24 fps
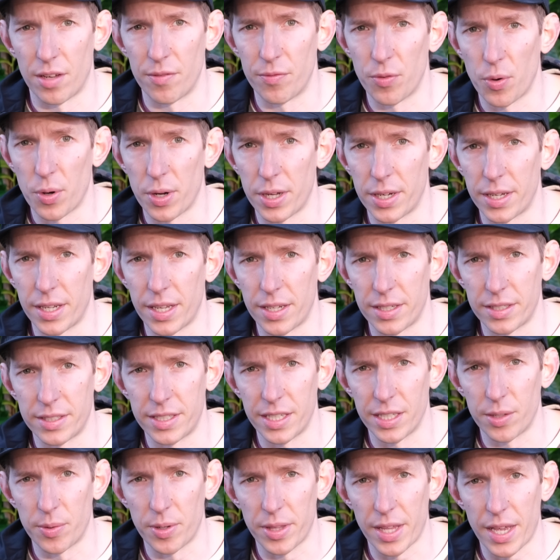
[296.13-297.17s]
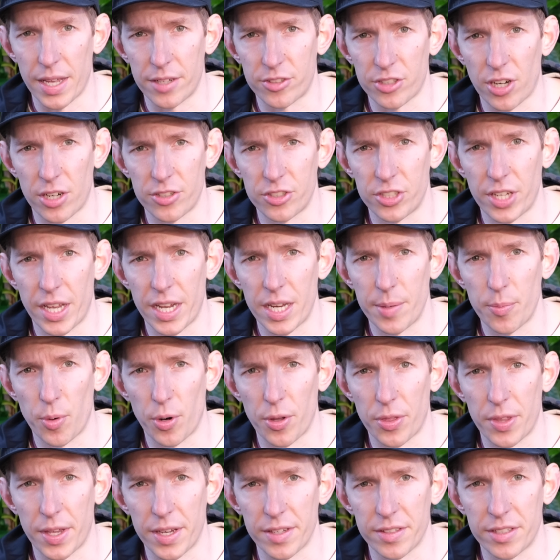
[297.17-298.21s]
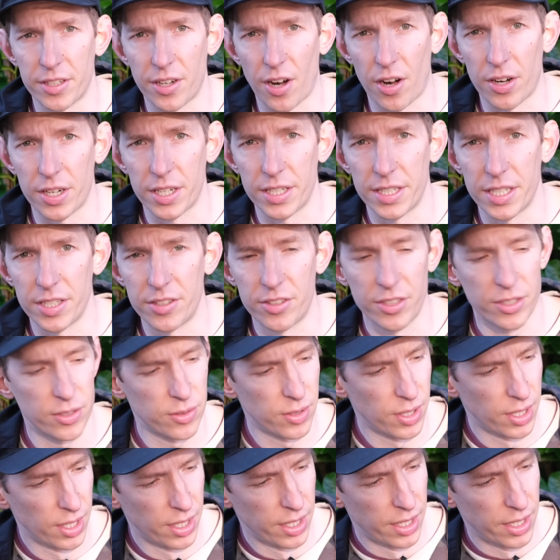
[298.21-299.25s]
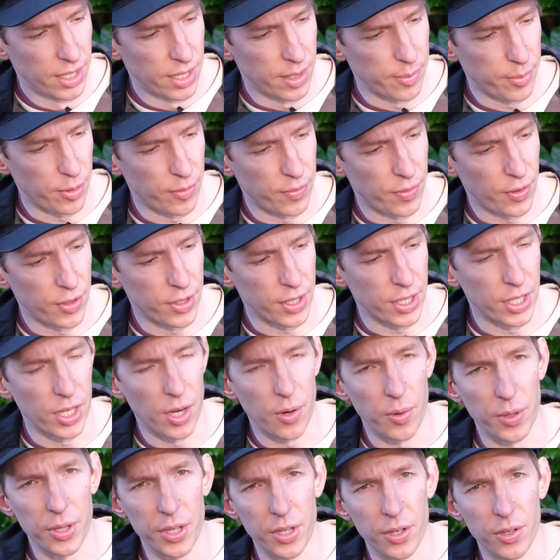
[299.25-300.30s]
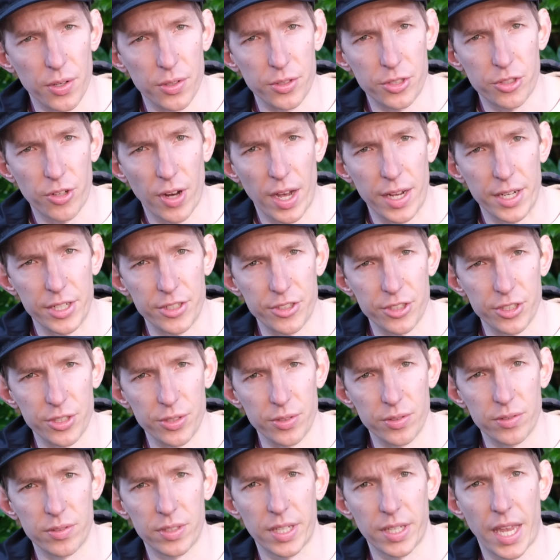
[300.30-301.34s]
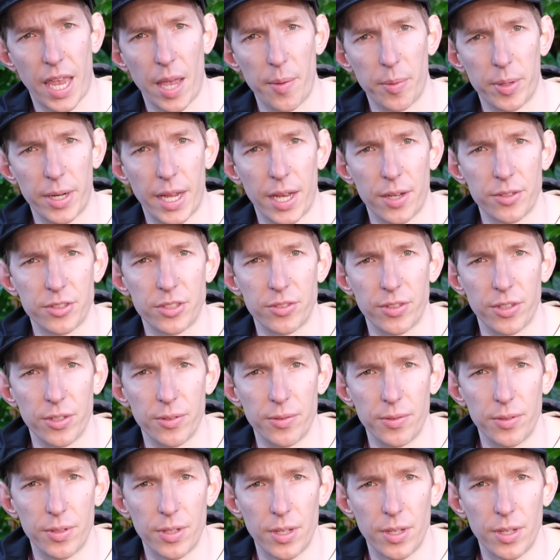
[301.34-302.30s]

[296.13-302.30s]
avoid dealing with charging any more things than you already need to? prefer to go with the old tried and true cable and housing route.